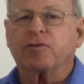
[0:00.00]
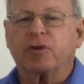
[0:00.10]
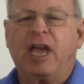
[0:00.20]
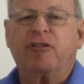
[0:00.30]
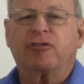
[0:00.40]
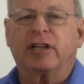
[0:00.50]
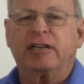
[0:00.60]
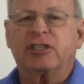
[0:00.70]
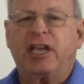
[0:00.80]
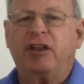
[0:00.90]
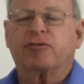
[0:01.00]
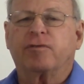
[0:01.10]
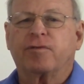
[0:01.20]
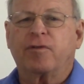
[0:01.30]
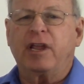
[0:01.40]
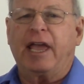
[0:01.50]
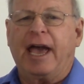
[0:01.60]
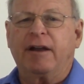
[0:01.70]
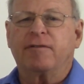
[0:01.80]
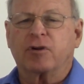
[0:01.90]
vocational education free
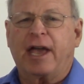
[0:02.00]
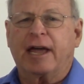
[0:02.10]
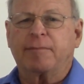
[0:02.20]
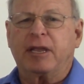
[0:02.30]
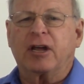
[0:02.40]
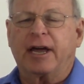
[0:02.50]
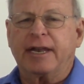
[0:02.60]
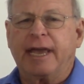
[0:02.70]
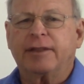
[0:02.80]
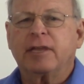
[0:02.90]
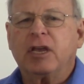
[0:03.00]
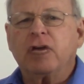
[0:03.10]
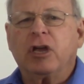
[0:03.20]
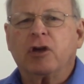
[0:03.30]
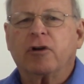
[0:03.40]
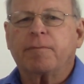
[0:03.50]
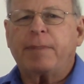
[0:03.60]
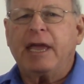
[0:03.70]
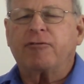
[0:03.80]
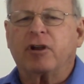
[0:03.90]
at vocademy.net, you can go to
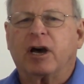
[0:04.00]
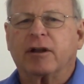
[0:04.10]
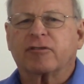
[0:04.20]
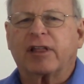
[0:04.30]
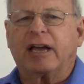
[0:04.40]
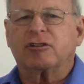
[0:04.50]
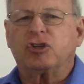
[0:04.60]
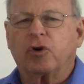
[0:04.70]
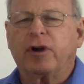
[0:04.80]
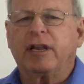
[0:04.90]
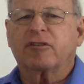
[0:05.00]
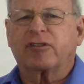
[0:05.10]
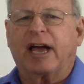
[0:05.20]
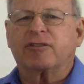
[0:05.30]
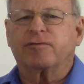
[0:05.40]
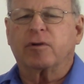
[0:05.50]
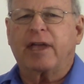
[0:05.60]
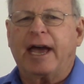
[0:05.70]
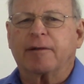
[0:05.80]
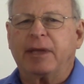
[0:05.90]
Patreon slash join slash
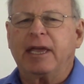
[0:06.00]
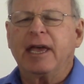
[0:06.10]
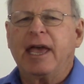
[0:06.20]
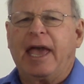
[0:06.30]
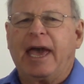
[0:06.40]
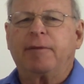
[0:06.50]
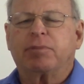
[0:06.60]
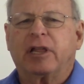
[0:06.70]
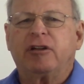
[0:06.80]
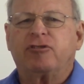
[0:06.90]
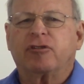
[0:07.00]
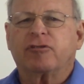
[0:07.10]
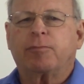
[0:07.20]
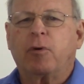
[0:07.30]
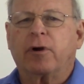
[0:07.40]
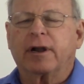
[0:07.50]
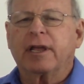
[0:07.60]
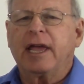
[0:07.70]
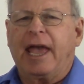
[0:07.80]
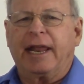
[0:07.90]
vocademy and pledge your support.
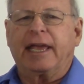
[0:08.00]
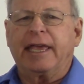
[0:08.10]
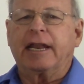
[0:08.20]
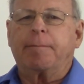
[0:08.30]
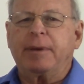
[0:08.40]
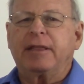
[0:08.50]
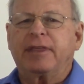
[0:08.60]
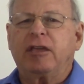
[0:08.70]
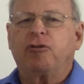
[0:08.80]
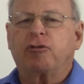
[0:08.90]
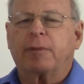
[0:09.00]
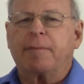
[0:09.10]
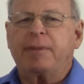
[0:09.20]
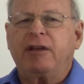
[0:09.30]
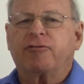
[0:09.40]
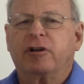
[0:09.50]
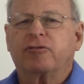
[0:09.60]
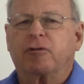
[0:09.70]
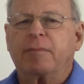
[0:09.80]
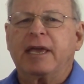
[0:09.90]
And again, a big thank you to my
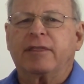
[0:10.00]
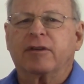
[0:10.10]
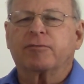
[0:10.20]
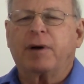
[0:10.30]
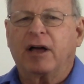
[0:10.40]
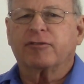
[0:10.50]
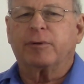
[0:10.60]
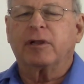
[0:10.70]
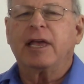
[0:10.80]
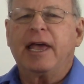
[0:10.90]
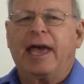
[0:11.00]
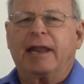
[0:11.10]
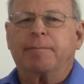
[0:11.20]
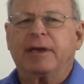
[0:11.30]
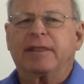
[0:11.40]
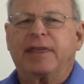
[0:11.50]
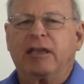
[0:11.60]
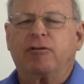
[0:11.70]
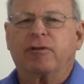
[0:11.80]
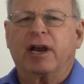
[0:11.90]
patrons who make this possible, and a big
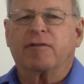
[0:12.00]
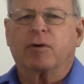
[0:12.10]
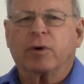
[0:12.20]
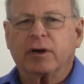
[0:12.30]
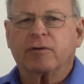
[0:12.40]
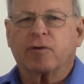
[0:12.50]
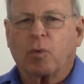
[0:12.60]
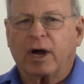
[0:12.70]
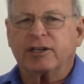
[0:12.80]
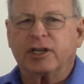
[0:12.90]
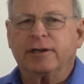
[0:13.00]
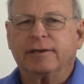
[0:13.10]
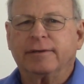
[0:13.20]
thank you to everyone for watching.